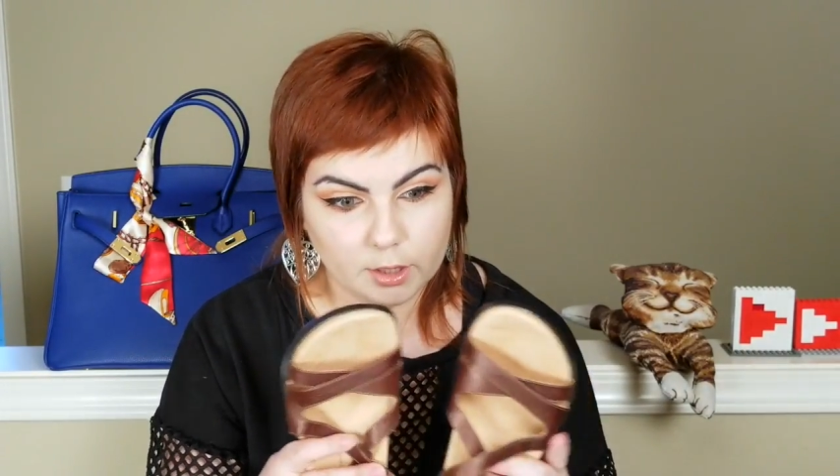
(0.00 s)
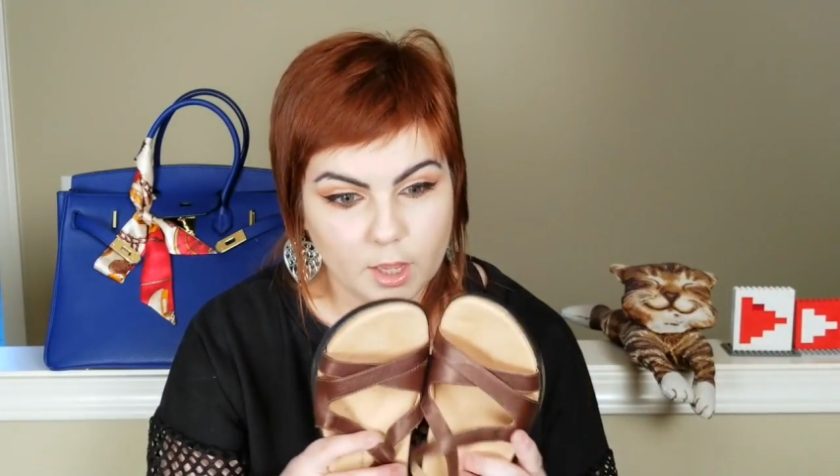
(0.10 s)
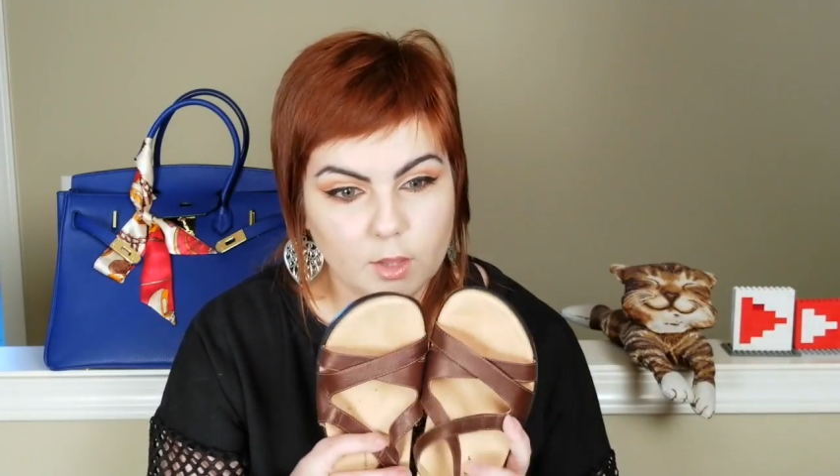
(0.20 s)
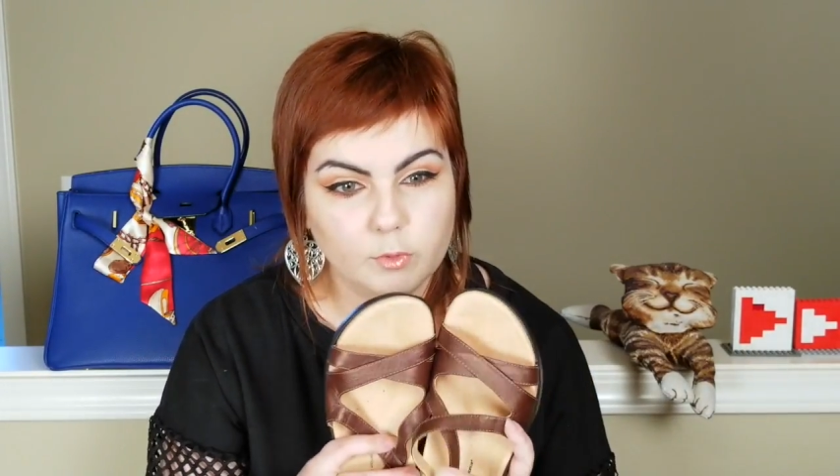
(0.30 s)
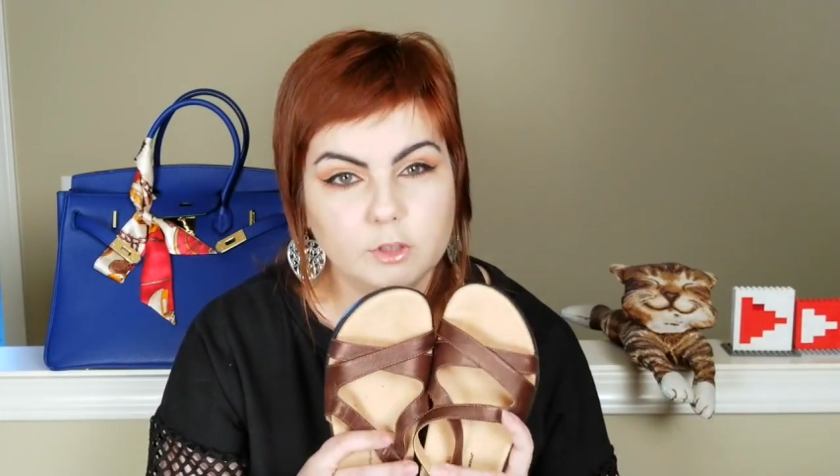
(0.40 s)
and
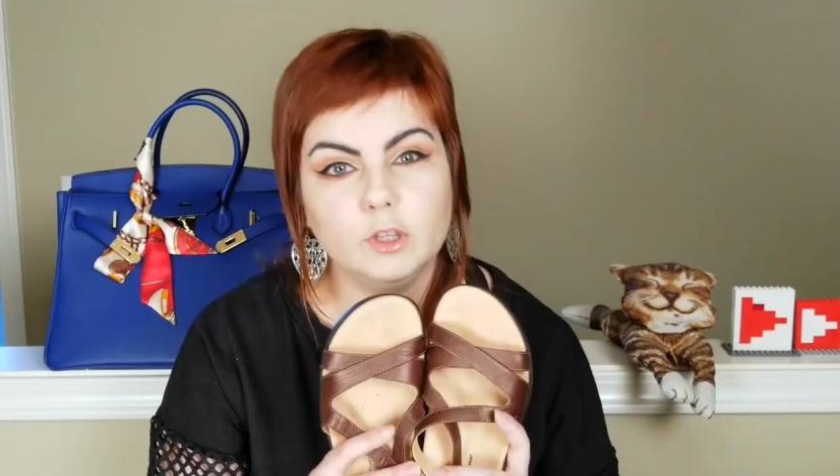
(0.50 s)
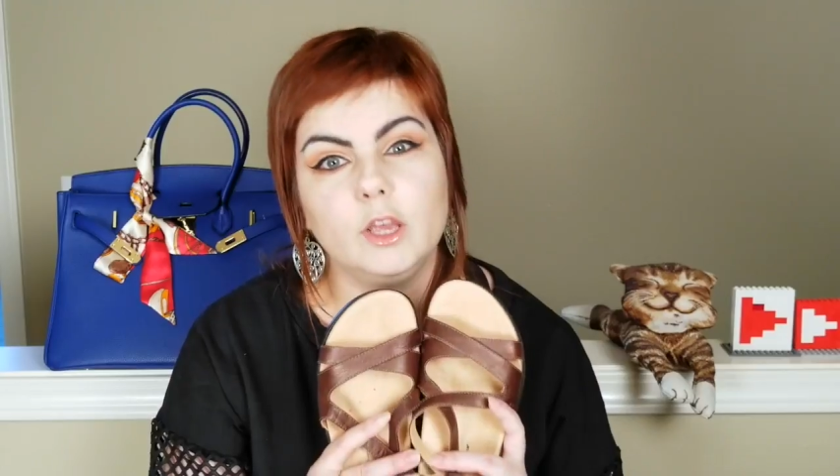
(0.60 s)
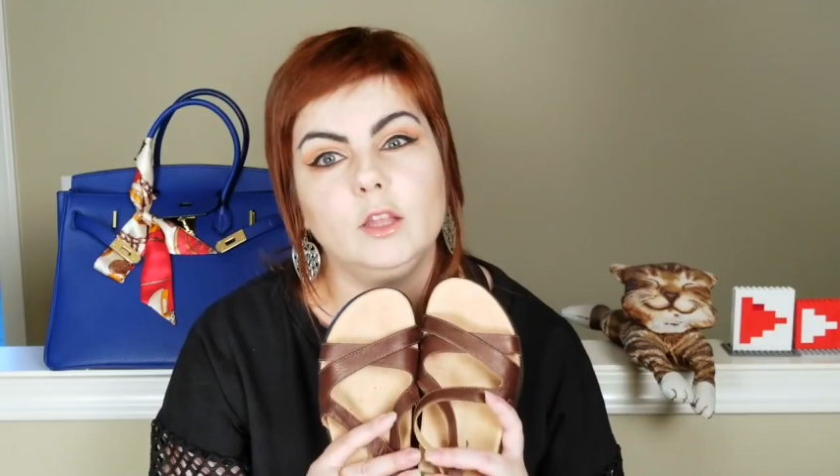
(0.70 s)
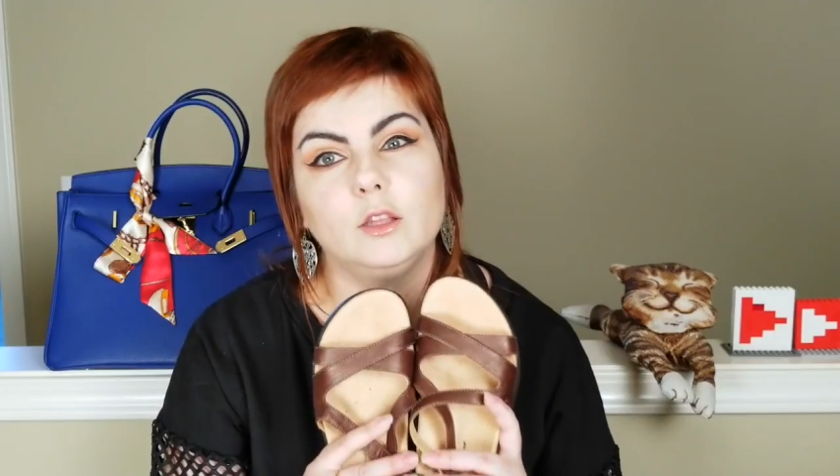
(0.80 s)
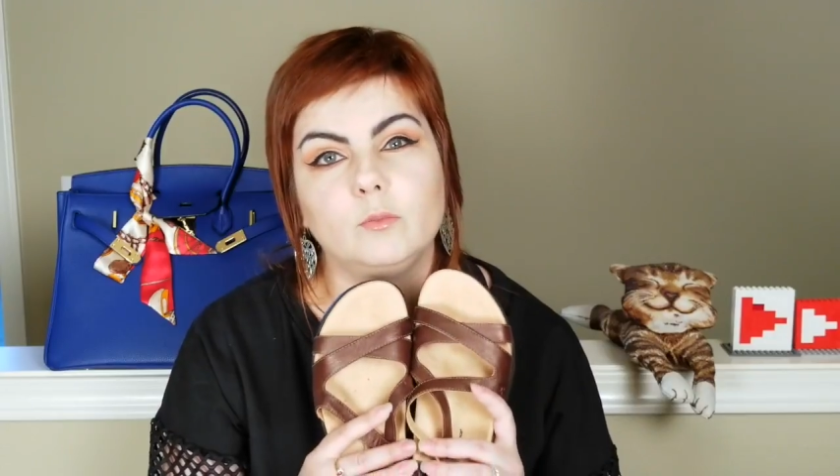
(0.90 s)
I went
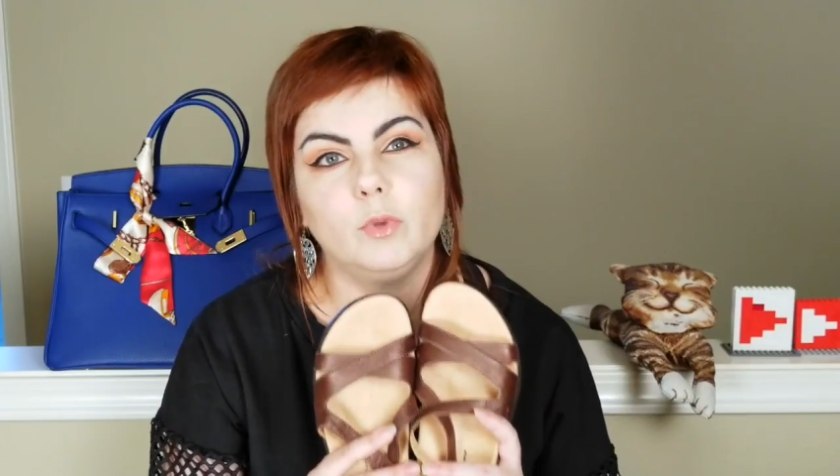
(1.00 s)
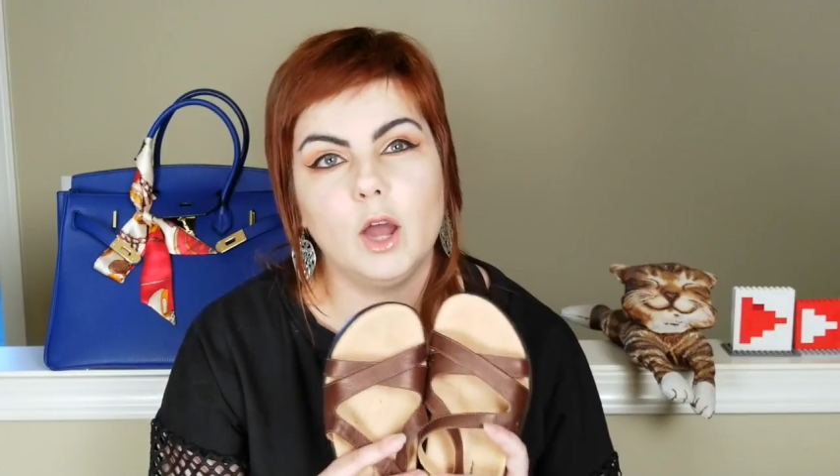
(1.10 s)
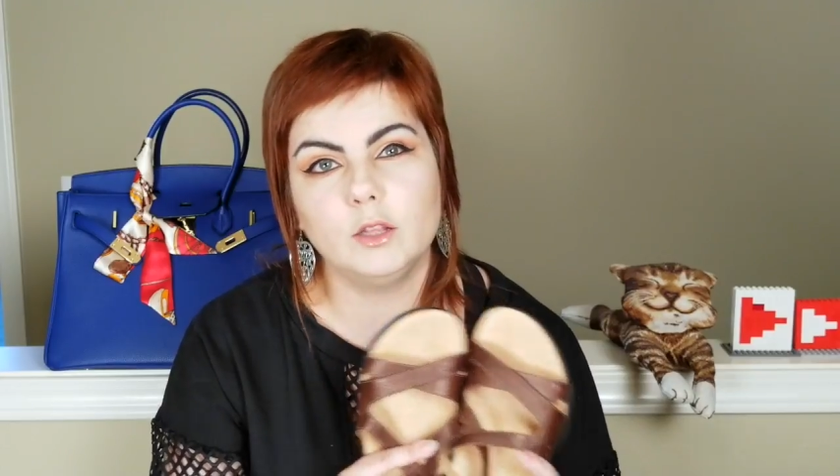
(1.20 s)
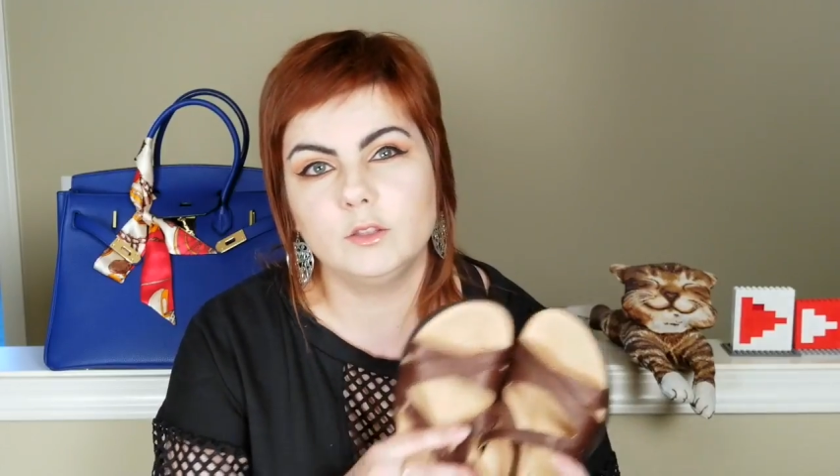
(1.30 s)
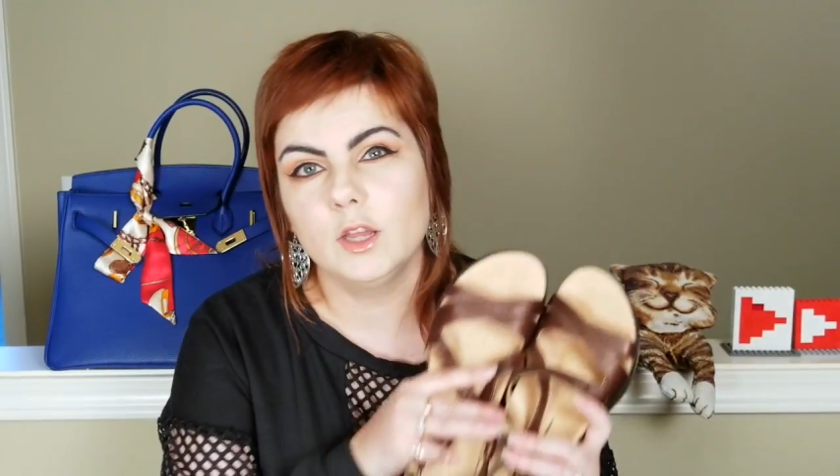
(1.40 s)
ahead and
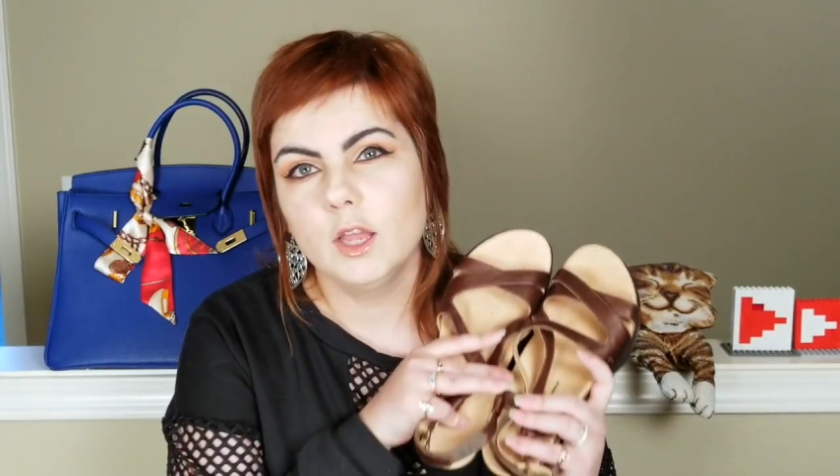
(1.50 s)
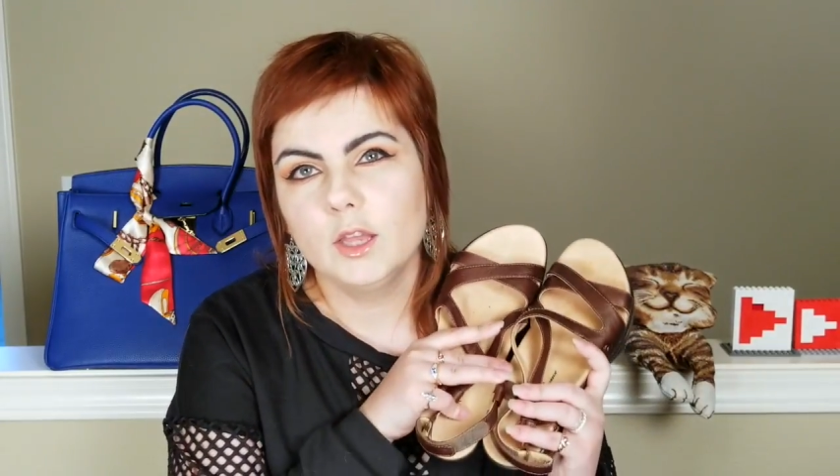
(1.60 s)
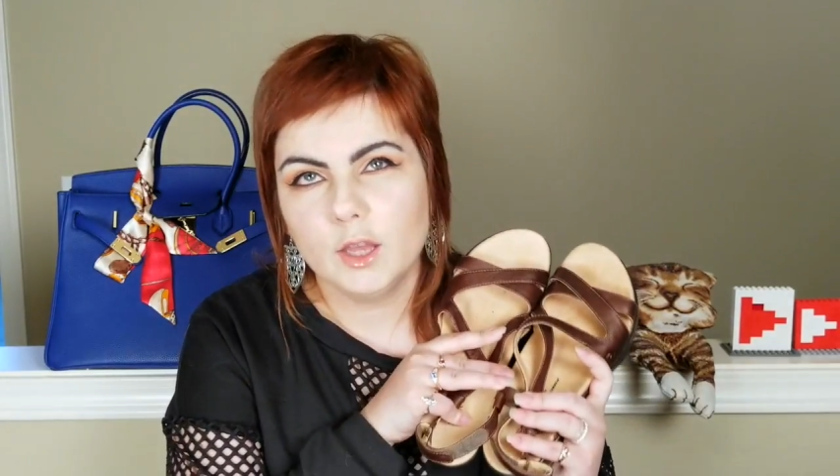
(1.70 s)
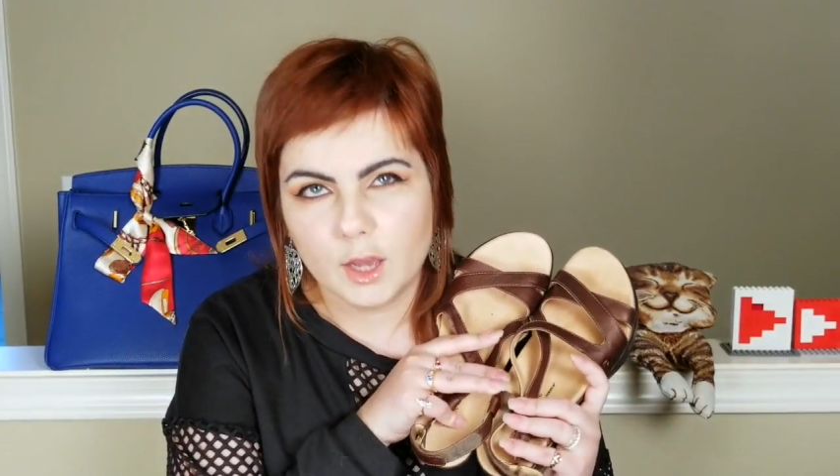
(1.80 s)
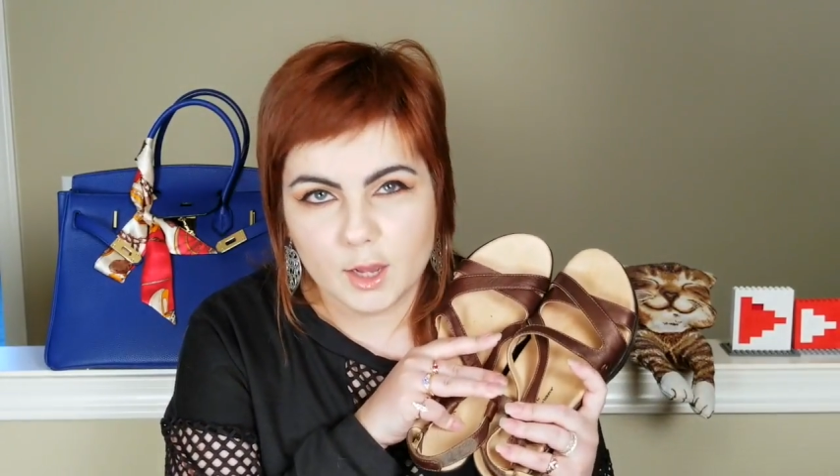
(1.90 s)
bought
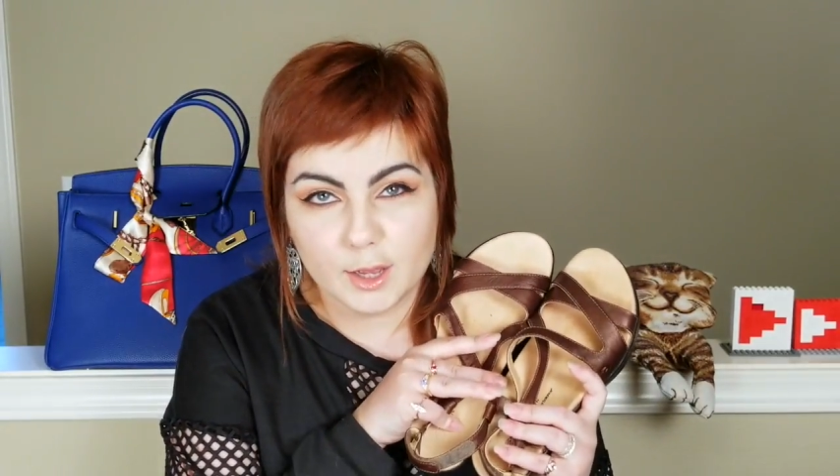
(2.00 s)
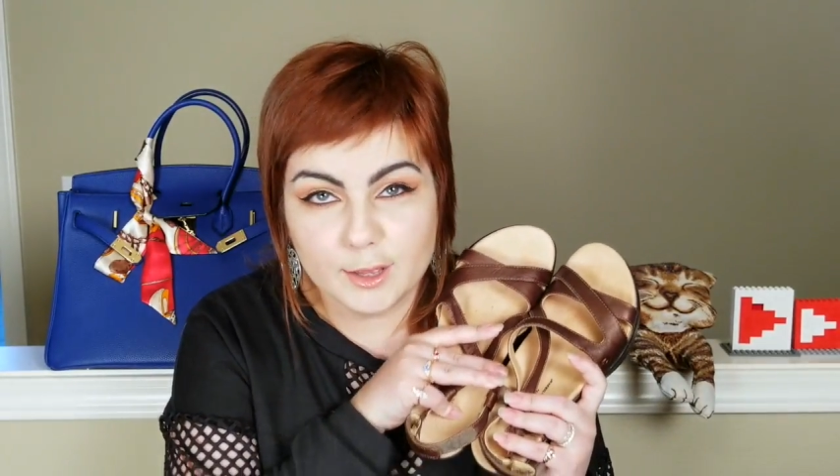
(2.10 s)
uh,